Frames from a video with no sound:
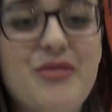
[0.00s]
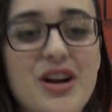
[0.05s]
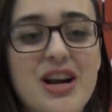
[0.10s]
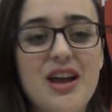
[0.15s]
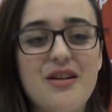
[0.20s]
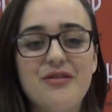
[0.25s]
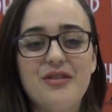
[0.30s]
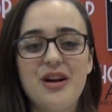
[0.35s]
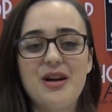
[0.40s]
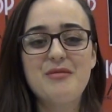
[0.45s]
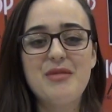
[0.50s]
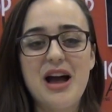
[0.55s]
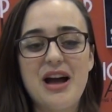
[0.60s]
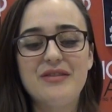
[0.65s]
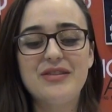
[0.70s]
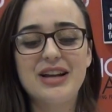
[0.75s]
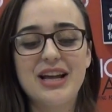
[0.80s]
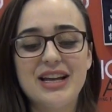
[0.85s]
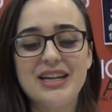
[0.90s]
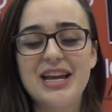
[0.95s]
whenever I'm
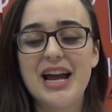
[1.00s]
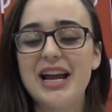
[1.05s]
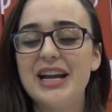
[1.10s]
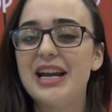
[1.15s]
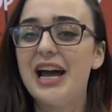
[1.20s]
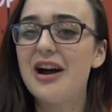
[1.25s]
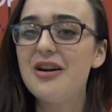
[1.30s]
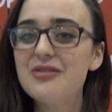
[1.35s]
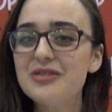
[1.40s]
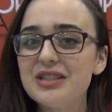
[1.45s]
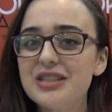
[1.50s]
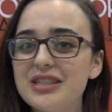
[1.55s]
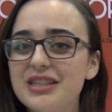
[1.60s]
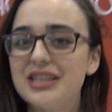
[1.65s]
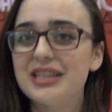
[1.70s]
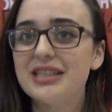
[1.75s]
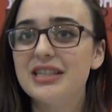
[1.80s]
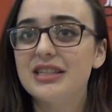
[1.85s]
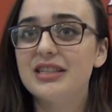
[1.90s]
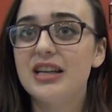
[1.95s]
having a night out,
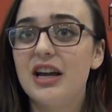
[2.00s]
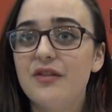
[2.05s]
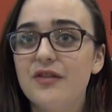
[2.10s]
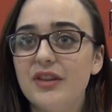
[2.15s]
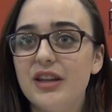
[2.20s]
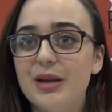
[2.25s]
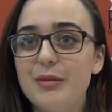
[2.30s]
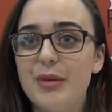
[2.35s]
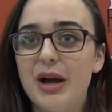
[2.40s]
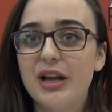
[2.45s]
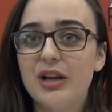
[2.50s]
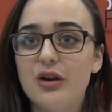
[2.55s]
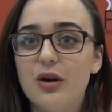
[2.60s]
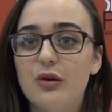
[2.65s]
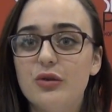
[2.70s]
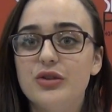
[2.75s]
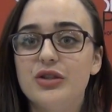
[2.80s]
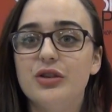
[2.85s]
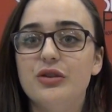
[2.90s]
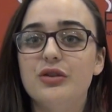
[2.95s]
this is definitely my
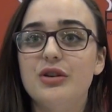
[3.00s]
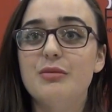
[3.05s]
go-to